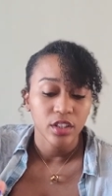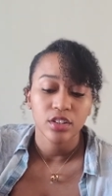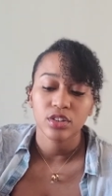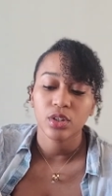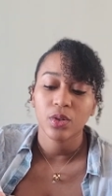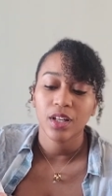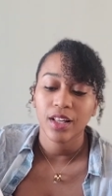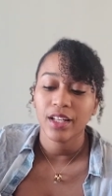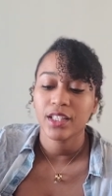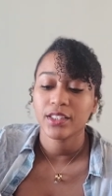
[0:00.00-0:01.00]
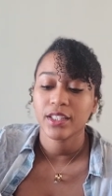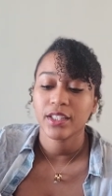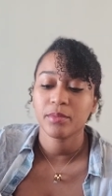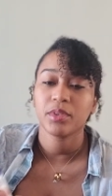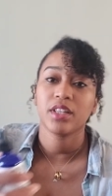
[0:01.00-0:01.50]
So a lot of the
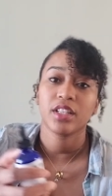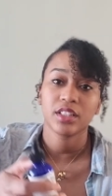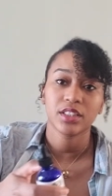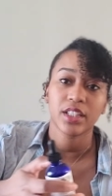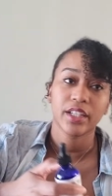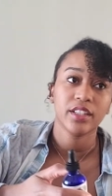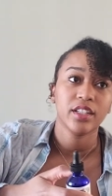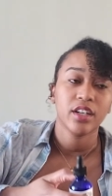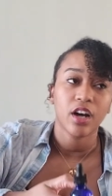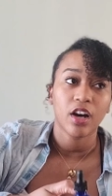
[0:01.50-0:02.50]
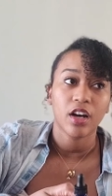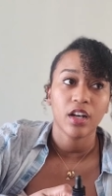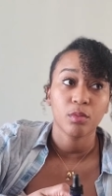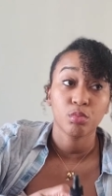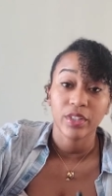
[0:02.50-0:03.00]
time, the things that
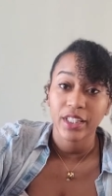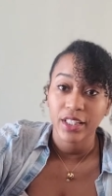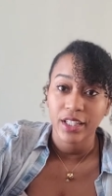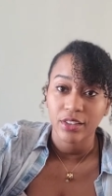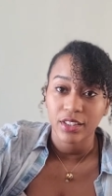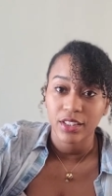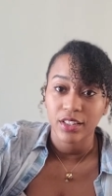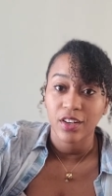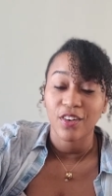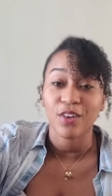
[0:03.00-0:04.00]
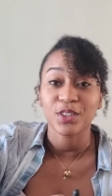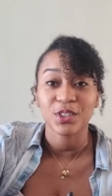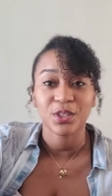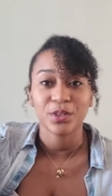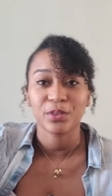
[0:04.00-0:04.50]
are brain healthy are
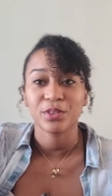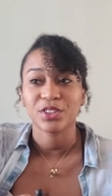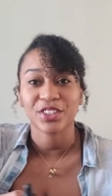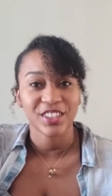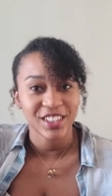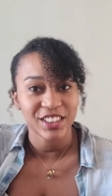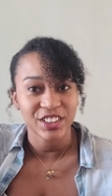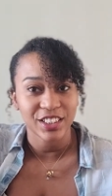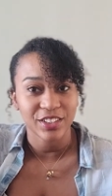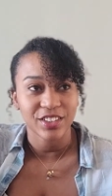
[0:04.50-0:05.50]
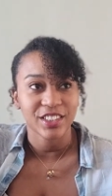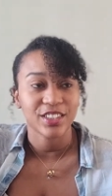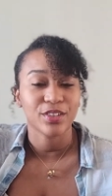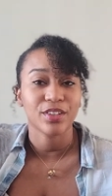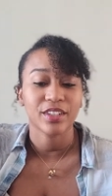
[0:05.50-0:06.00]
also circulation healthy,
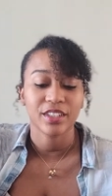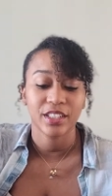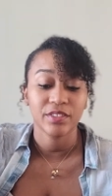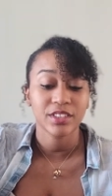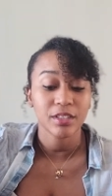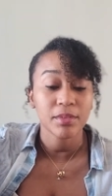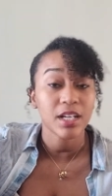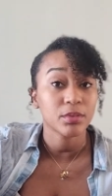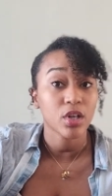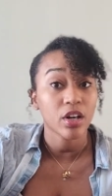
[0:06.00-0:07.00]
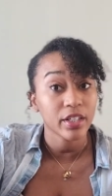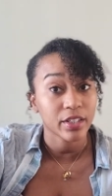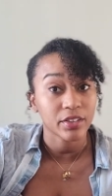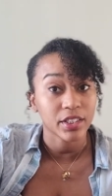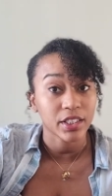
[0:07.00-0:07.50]
or even sometimes heart
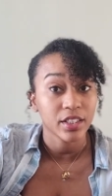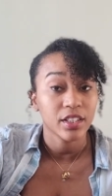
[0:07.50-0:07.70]
healthy.